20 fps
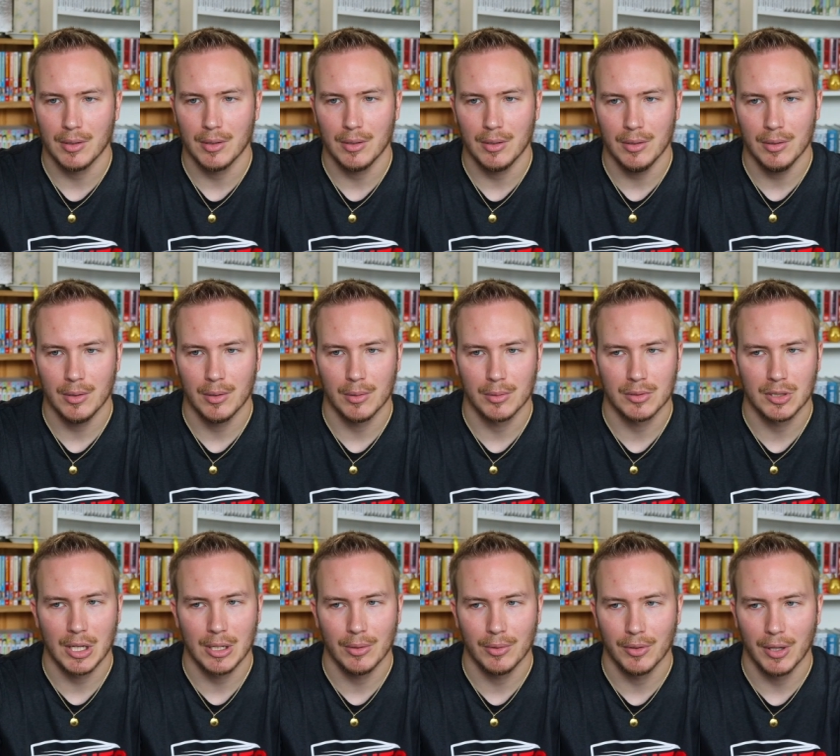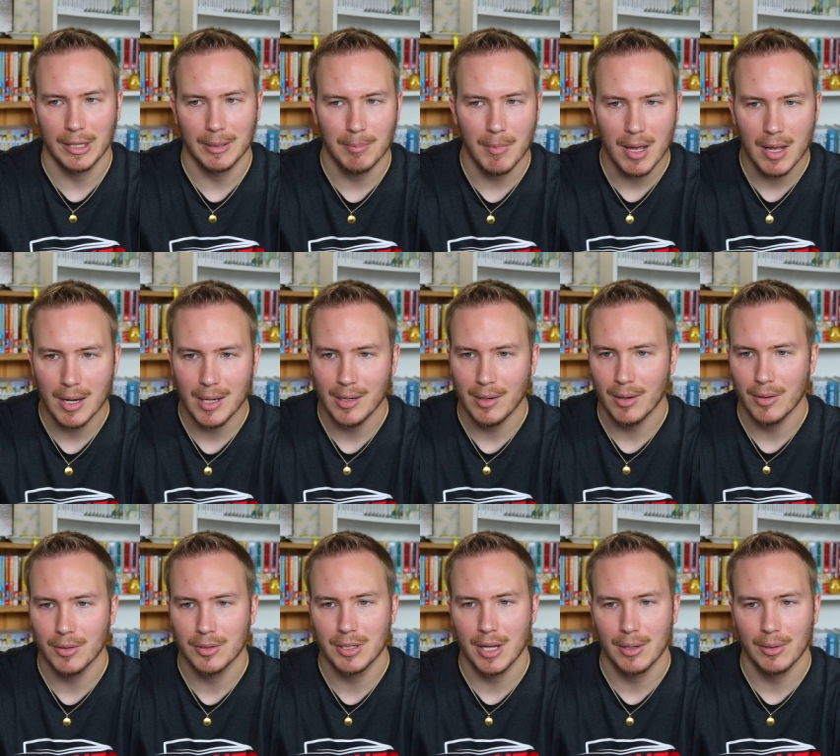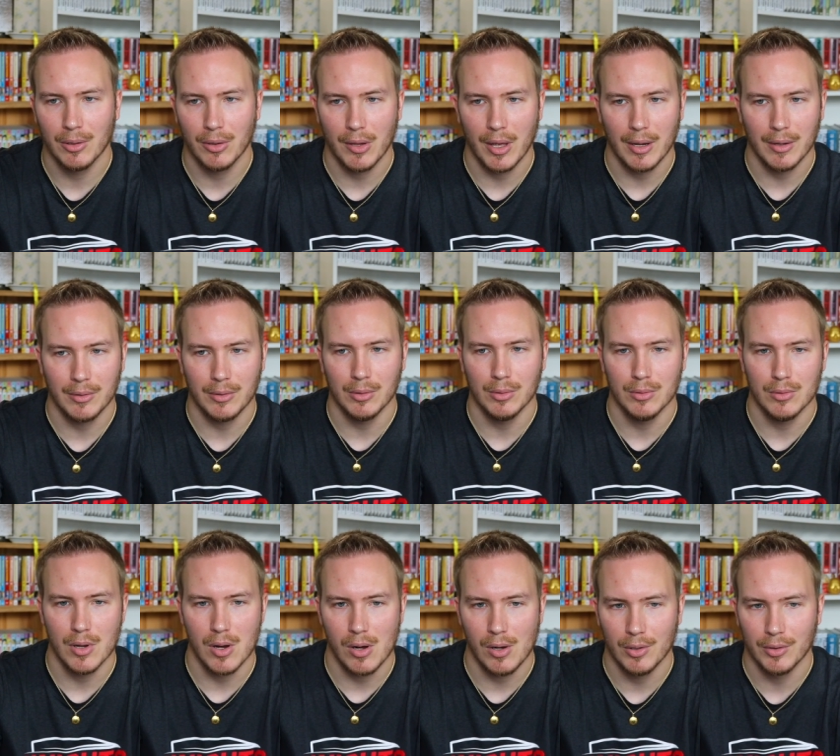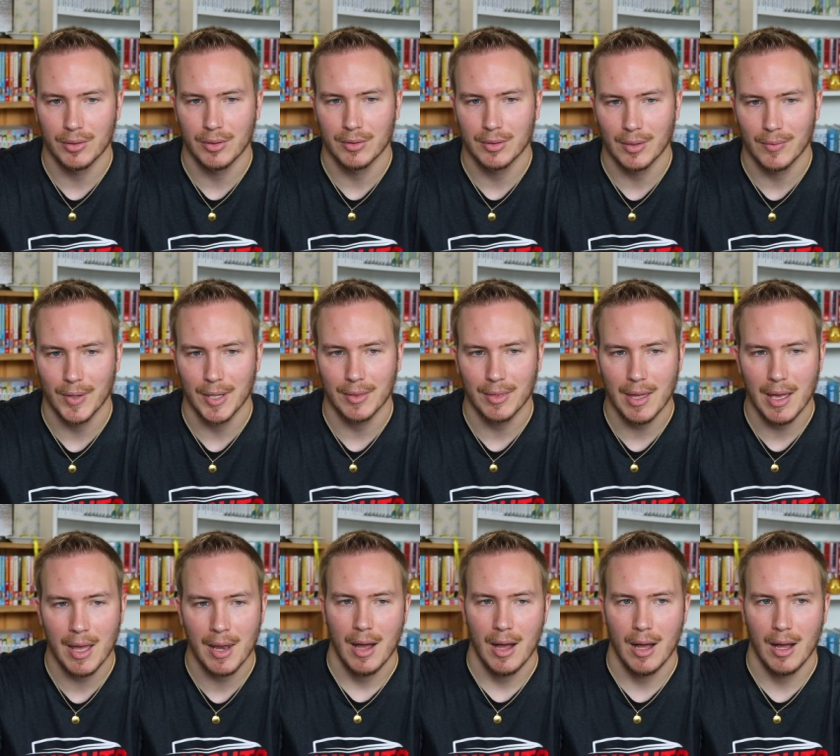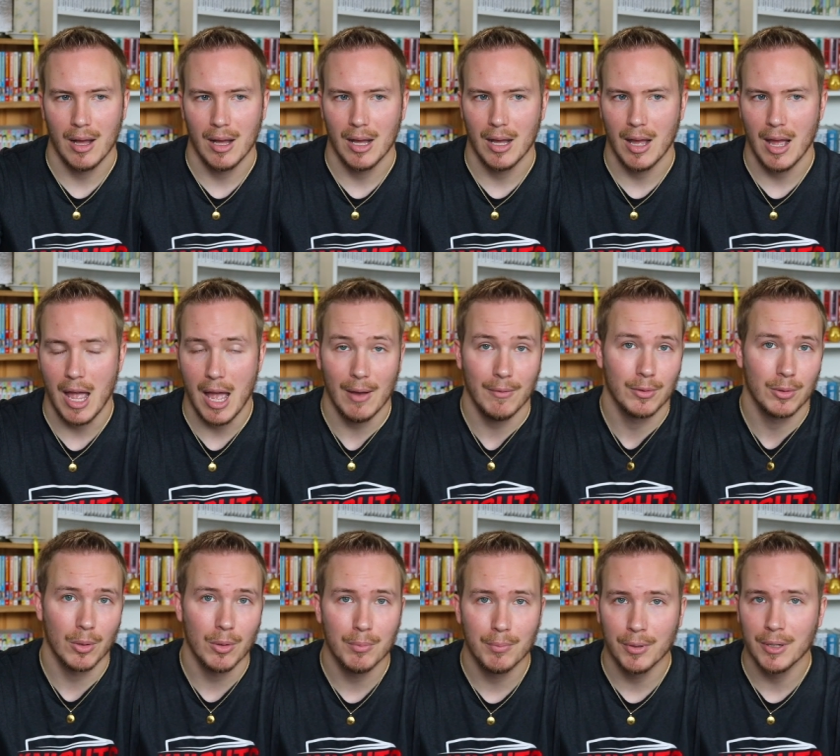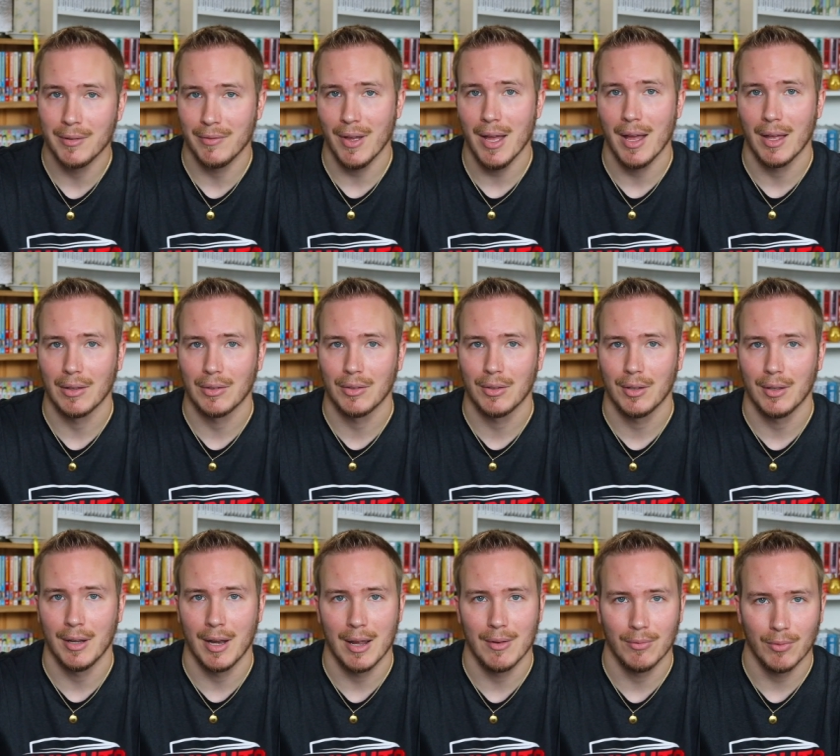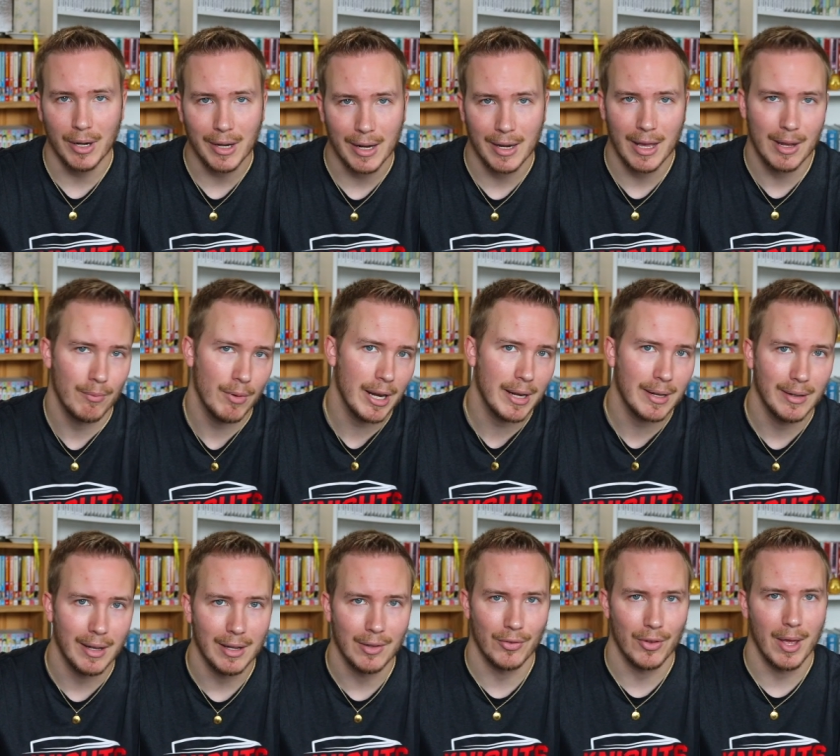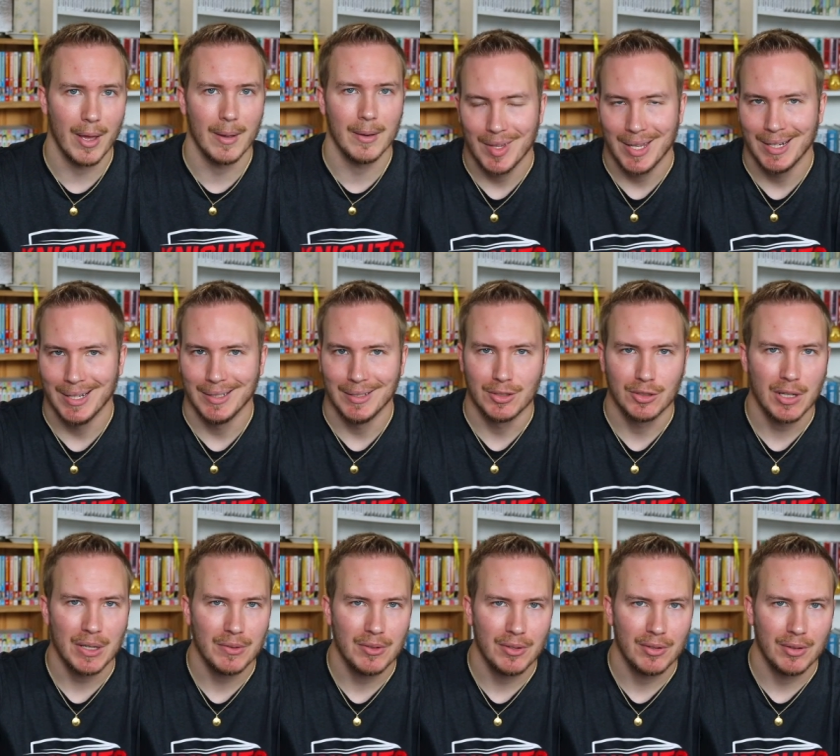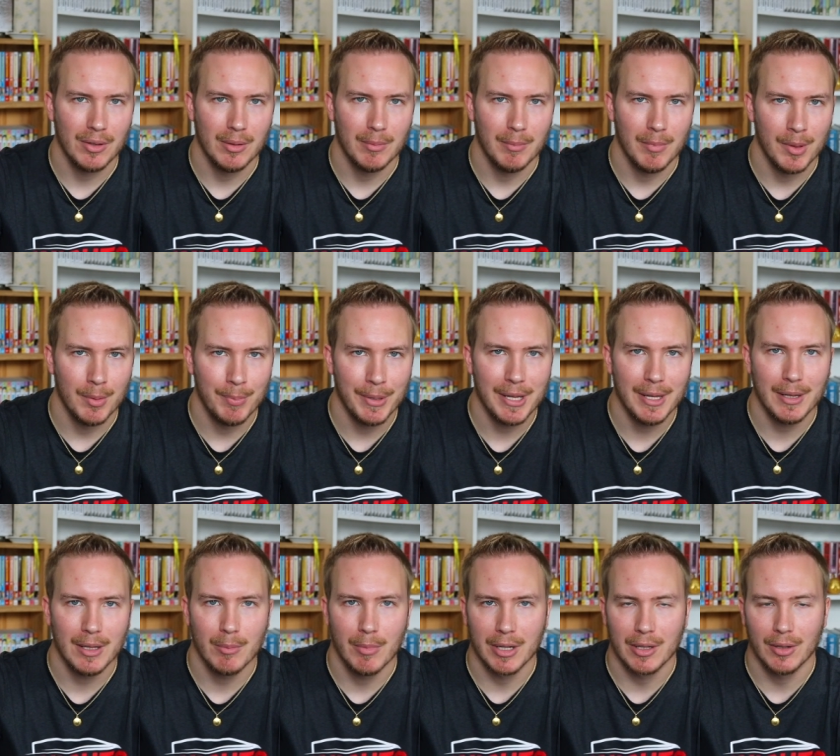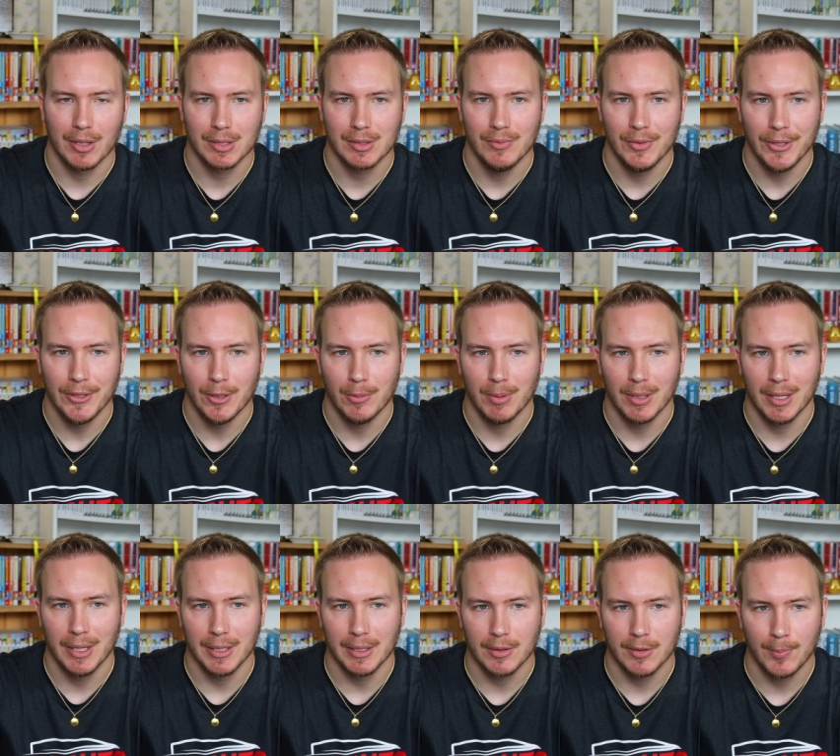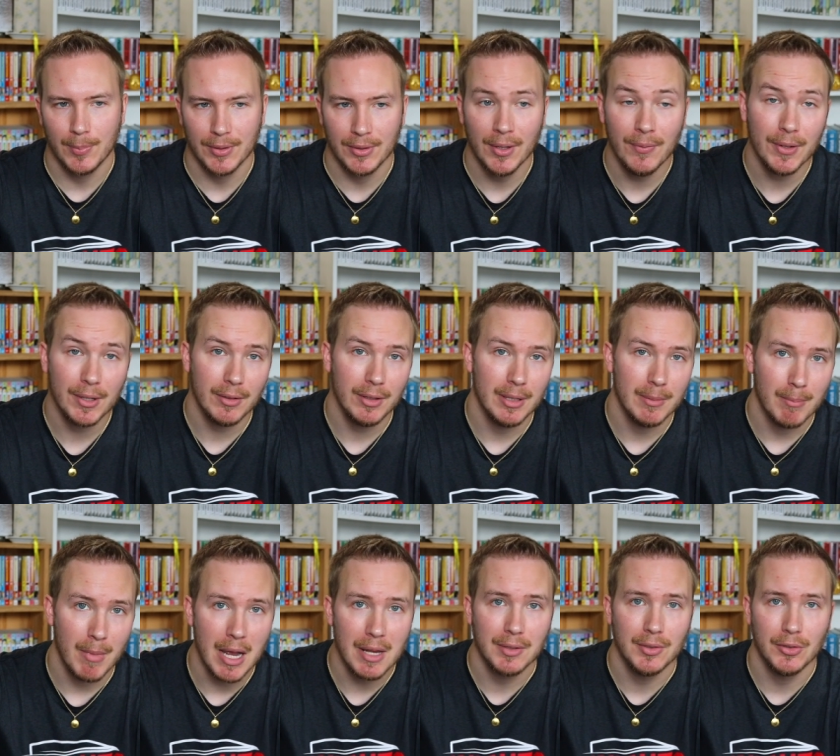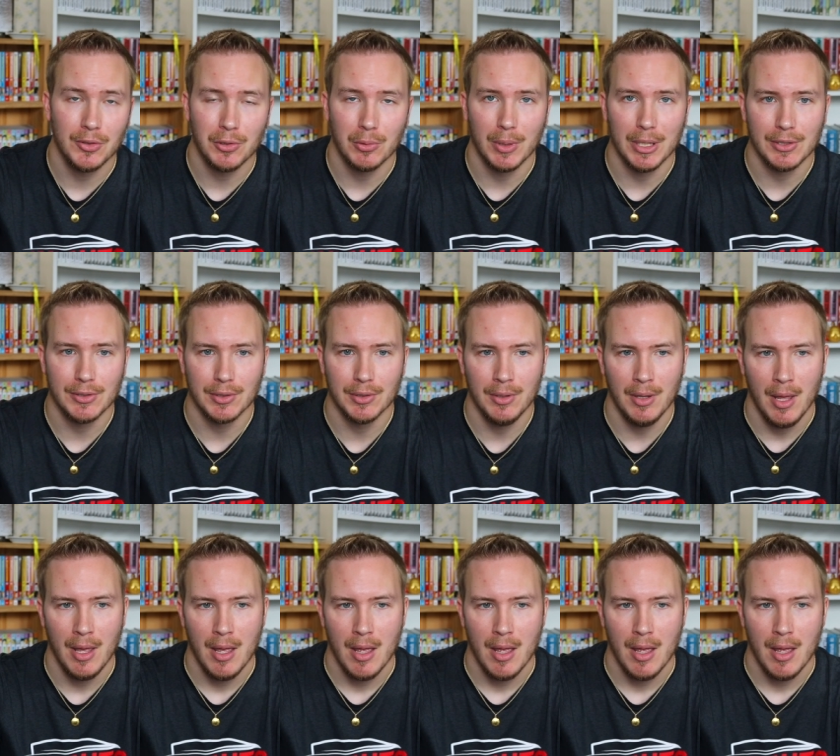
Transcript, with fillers: you know, channels like mine and other channels that do hauls and stuff like that uh, have grown pretty fast, and I've and I recognize that. And I discussed this in the, the beginning of my collection video, but like specifically in my situation,